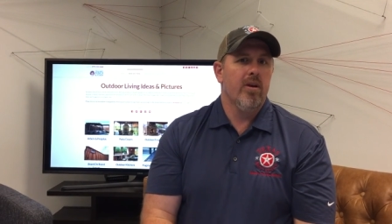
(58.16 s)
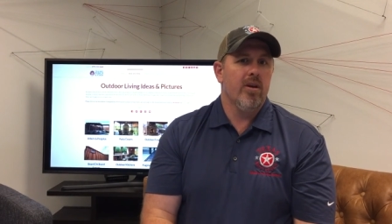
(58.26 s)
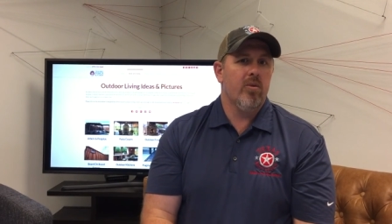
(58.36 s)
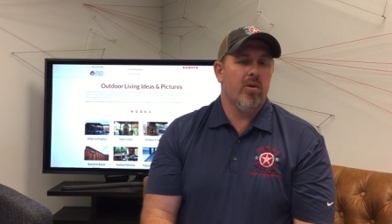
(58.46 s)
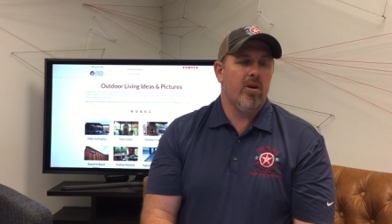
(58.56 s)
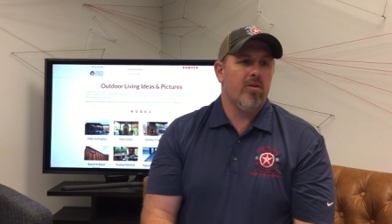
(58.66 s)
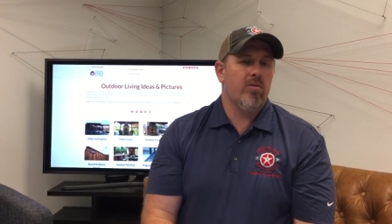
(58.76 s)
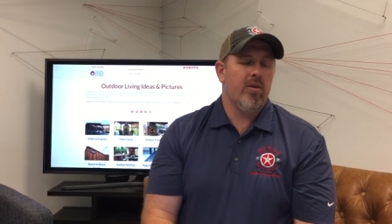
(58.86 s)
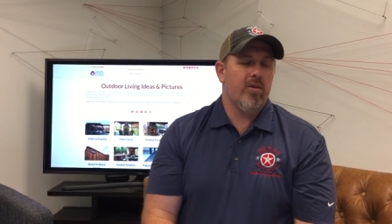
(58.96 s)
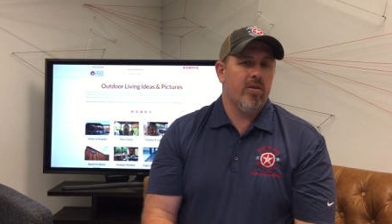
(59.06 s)
And then we
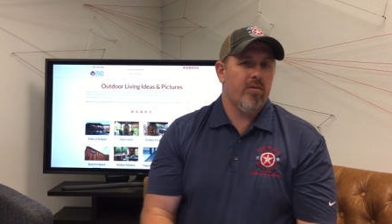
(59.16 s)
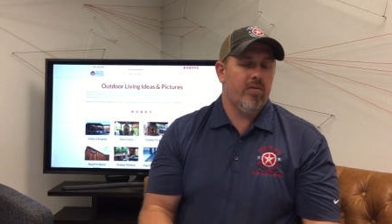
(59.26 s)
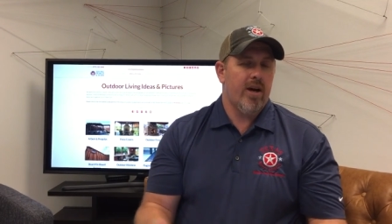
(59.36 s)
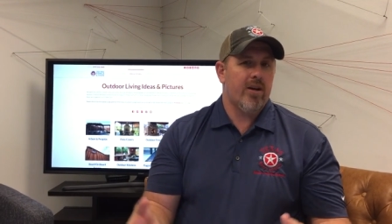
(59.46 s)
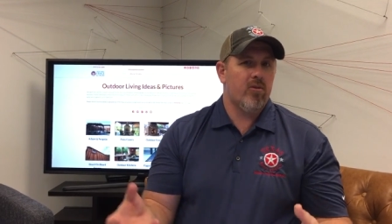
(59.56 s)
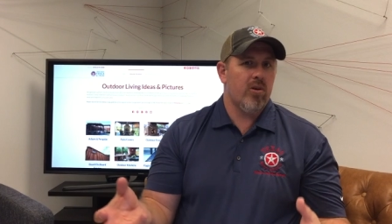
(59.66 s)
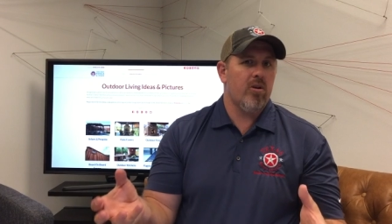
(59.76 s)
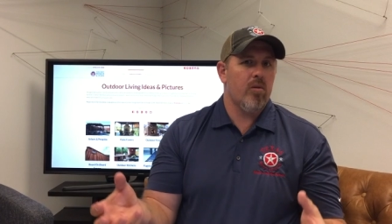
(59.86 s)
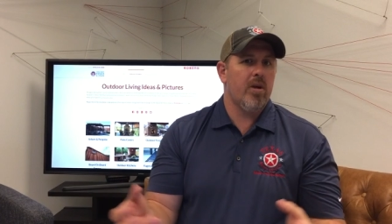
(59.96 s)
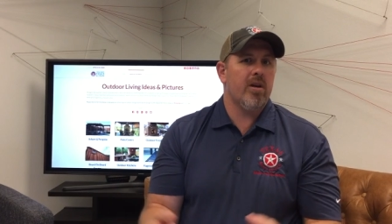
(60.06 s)
also have to factor
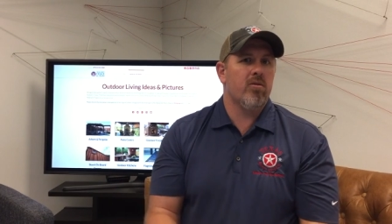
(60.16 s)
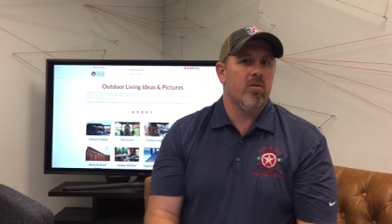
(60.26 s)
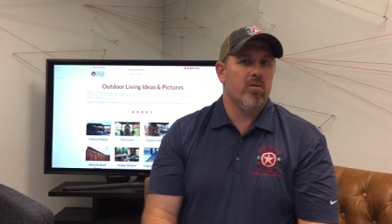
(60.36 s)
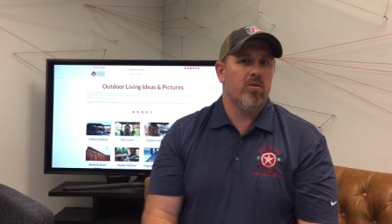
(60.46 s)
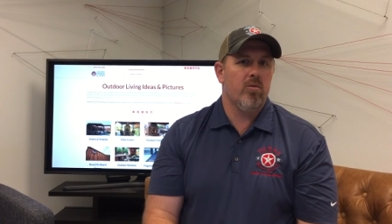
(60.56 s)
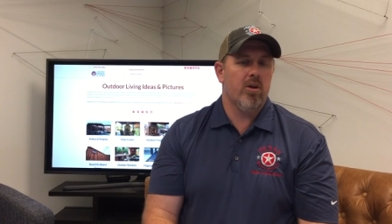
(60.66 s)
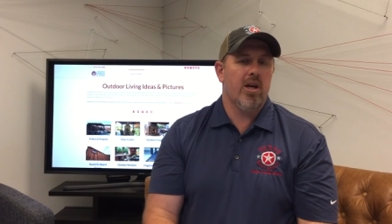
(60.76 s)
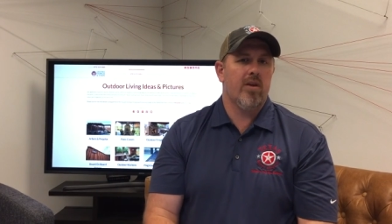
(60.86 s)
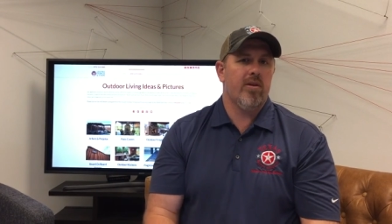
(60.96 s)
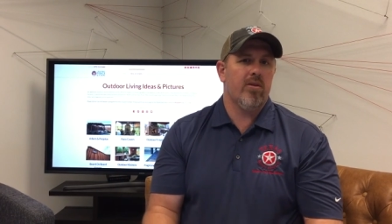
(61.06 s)
in our mantle. We want
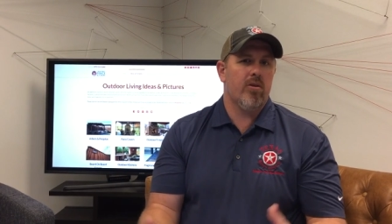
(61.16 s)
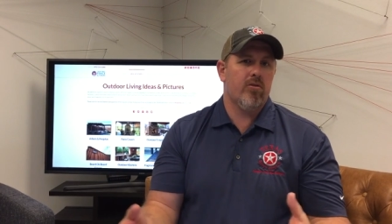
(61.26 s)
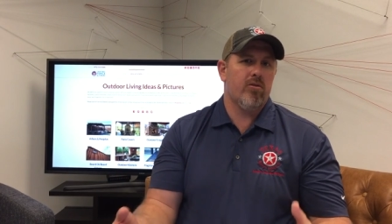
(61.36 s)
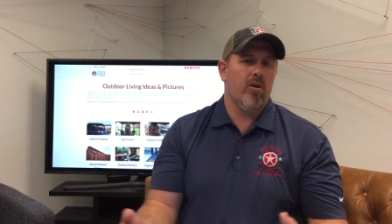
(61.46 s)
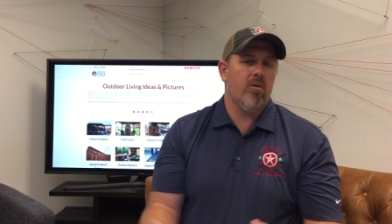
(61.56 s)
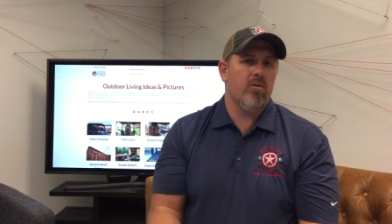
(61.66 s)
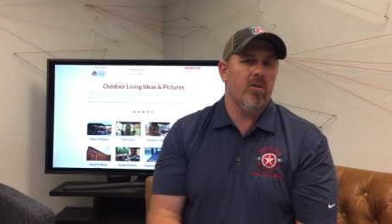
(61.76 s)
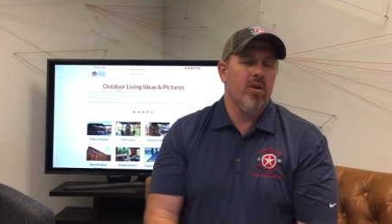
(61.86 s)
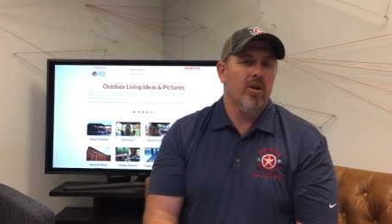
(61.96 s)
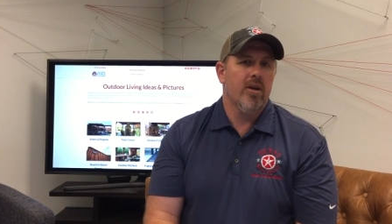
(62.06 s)
to have either a stone
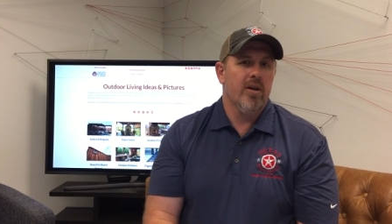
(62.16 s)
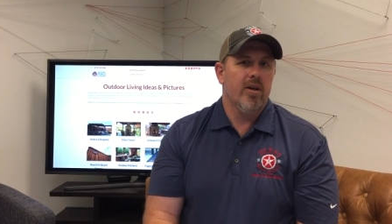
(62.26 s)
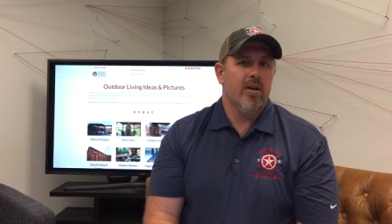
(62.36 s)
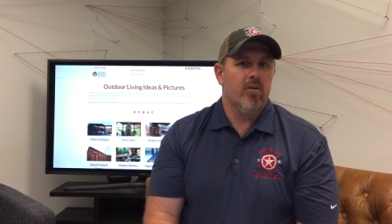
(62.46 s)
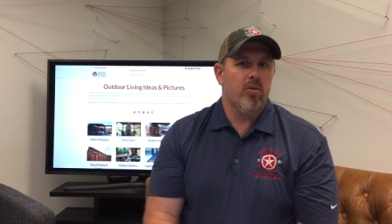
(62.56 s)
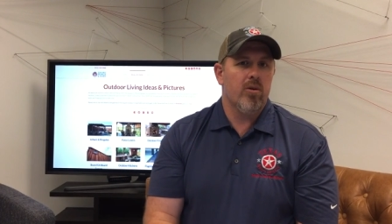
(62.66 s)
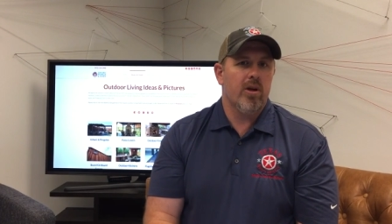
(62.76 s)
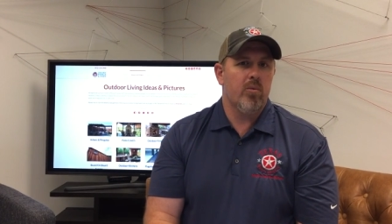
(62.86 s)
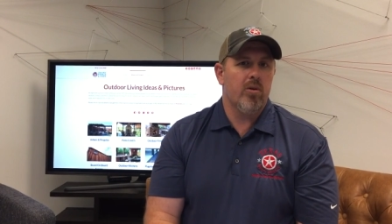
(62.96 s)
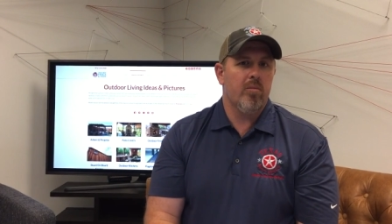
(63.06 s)
or
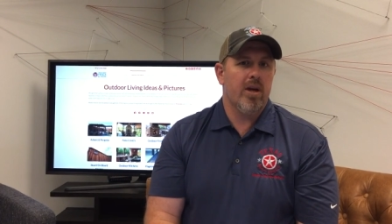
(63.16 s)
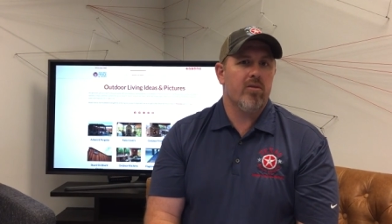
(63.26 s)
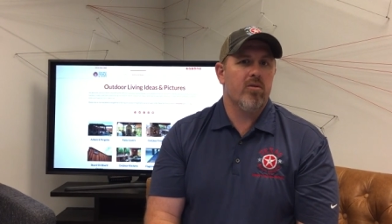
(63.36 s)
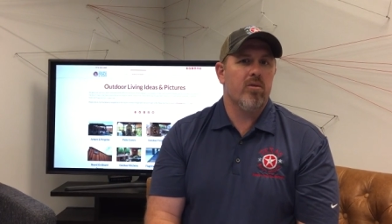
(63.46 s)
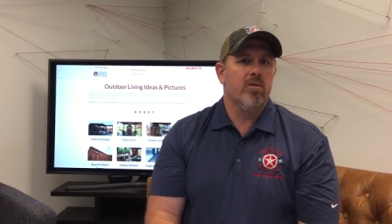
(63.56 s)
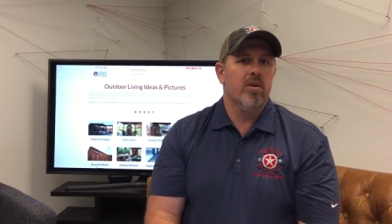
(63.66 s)
a wood mantle,